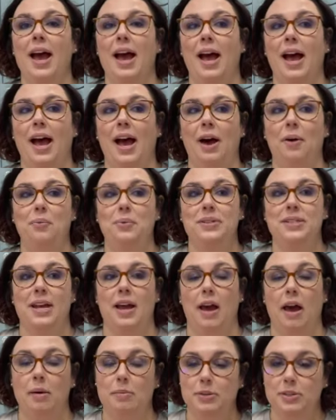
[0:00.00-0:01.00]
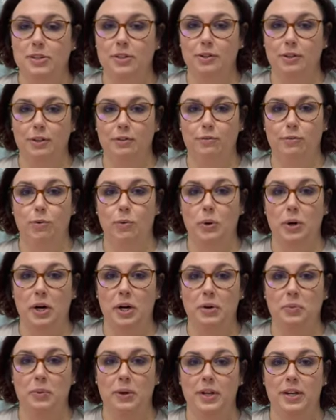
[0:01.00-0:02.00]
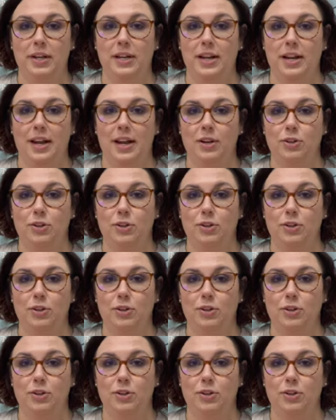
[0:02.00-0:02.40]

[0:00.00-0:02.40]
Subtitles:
I was absolutely floored when